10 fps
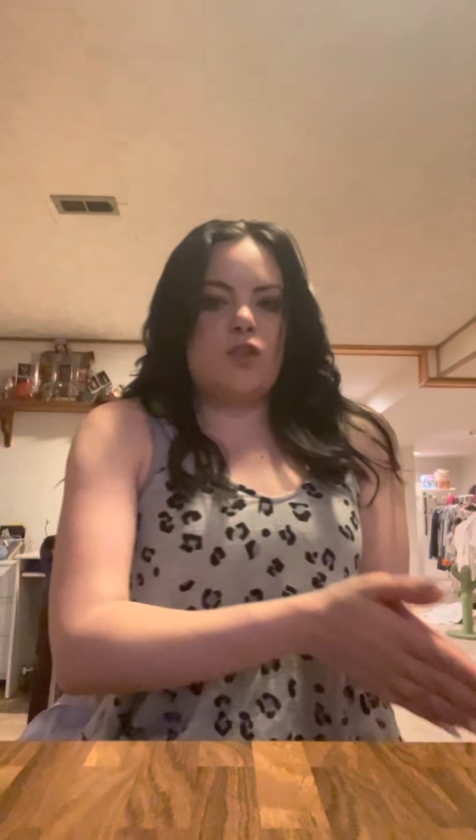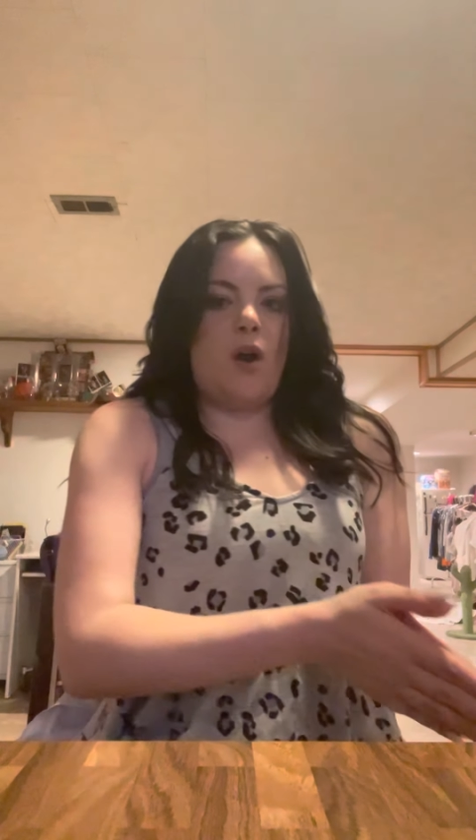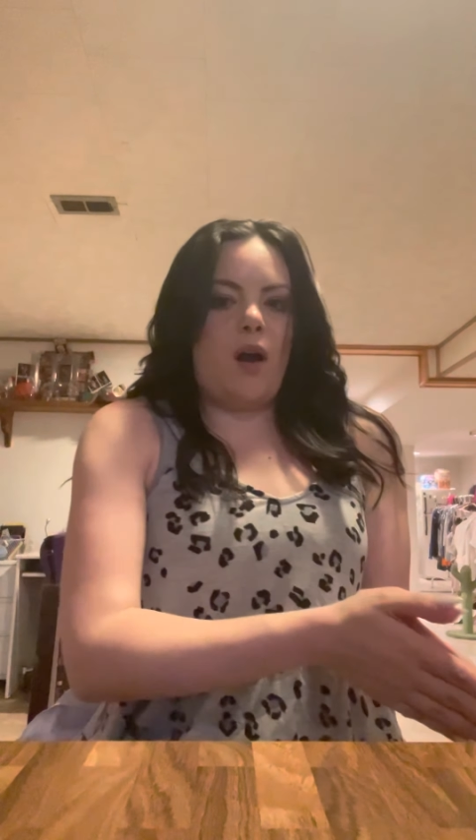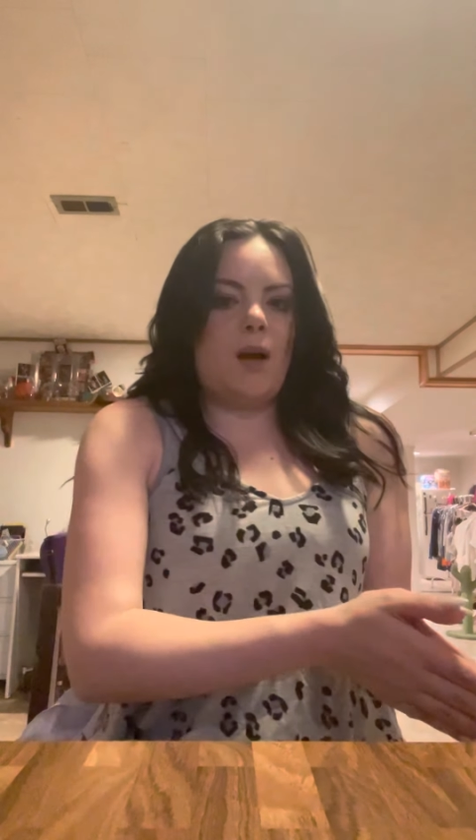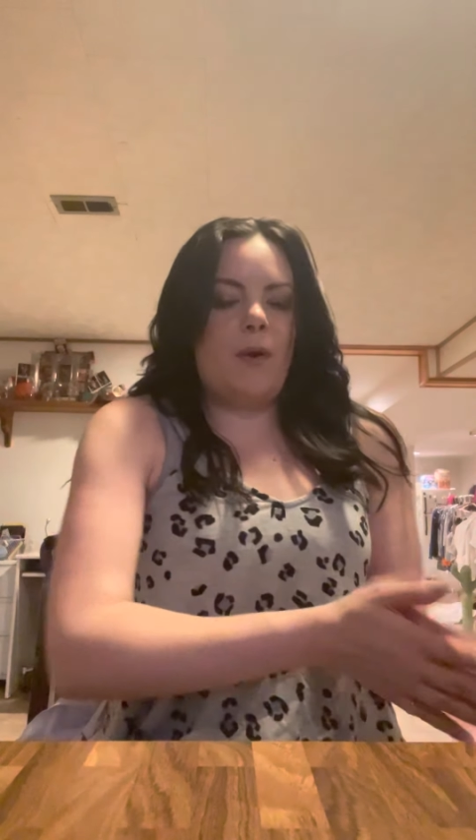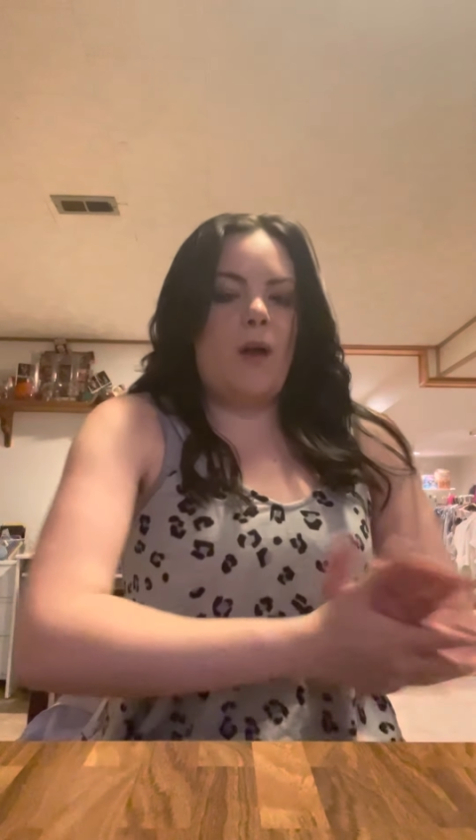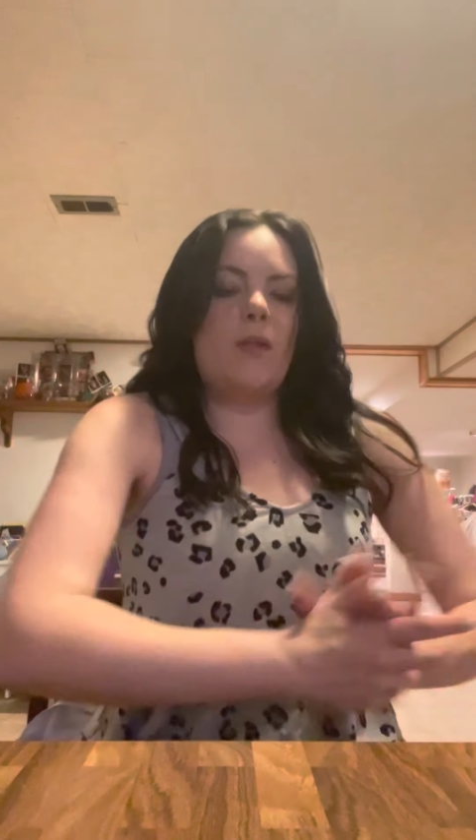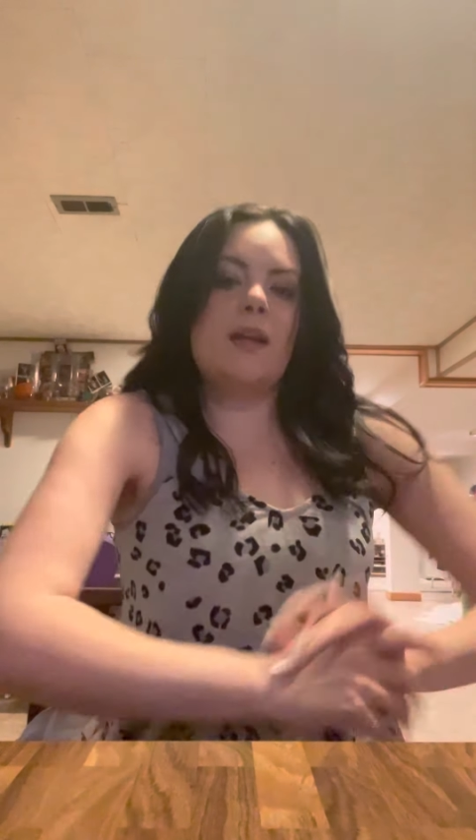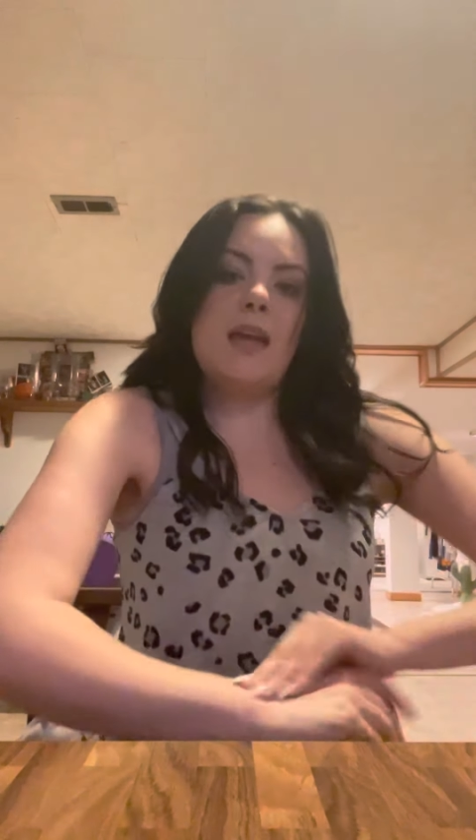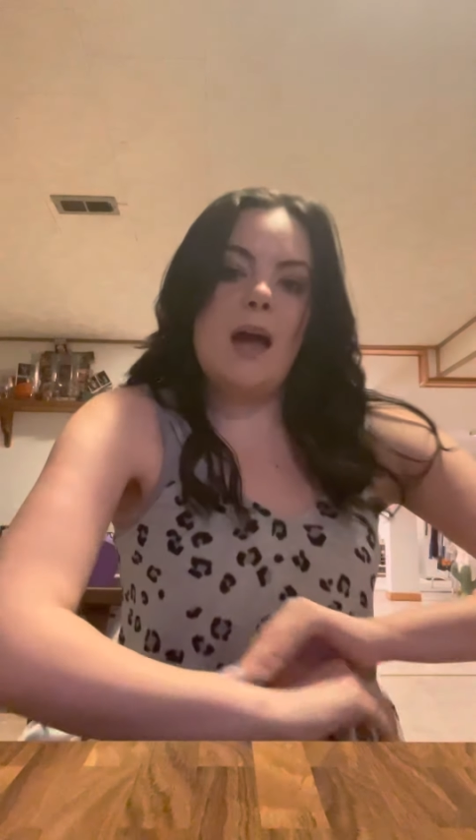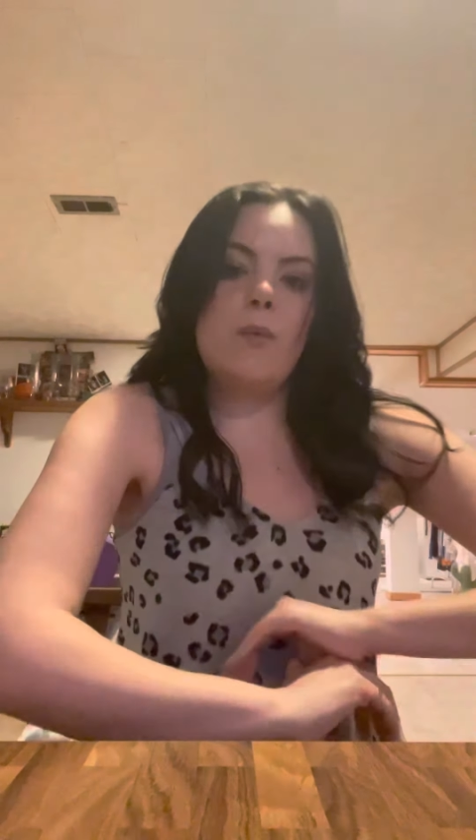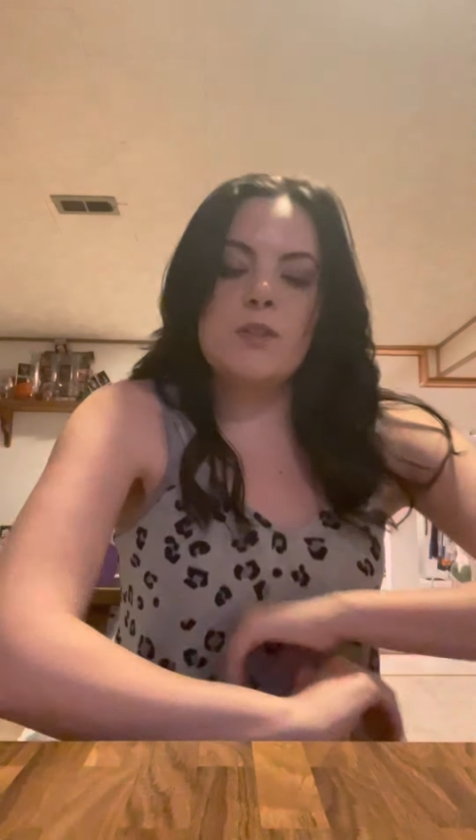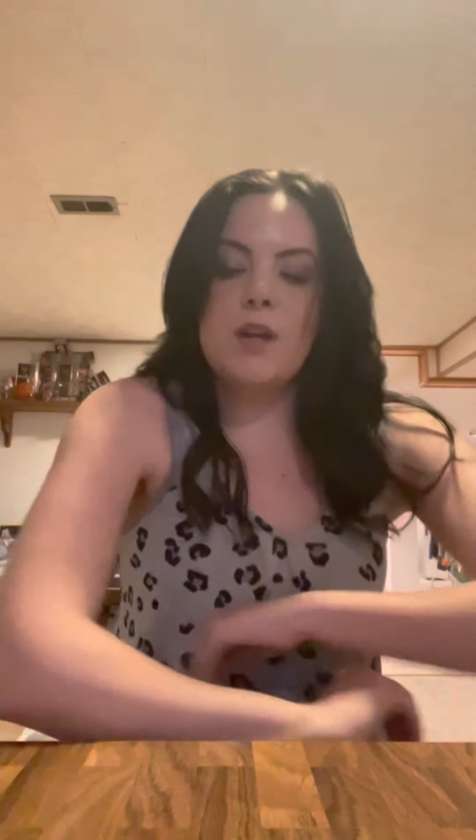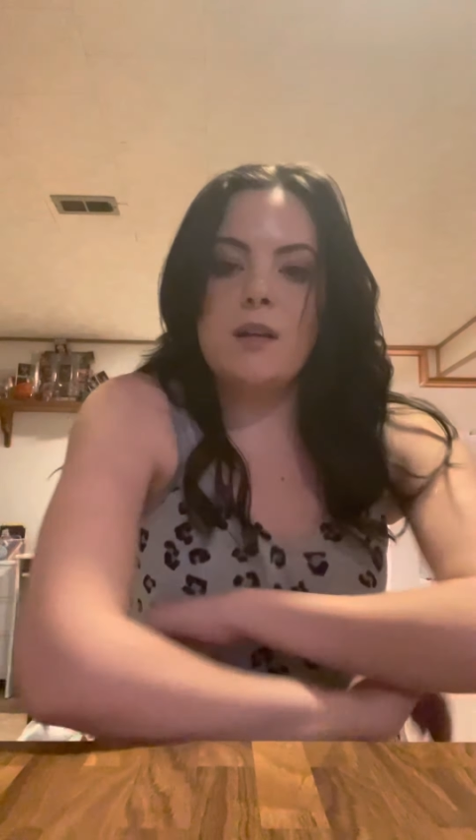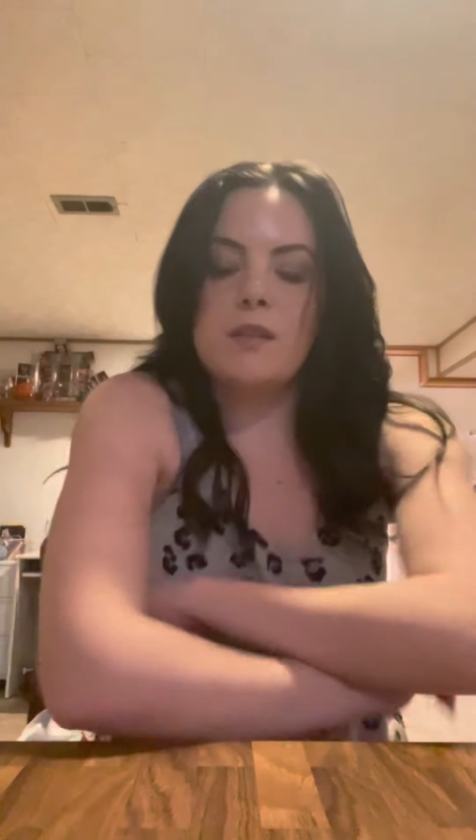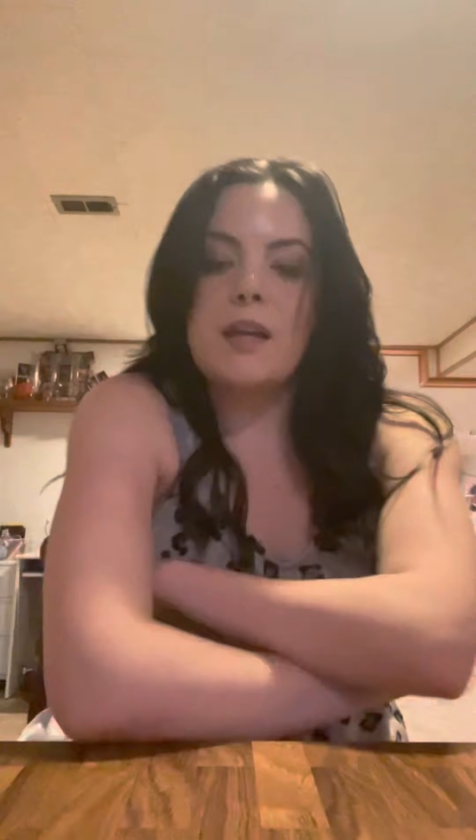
talk about how like yeah we're done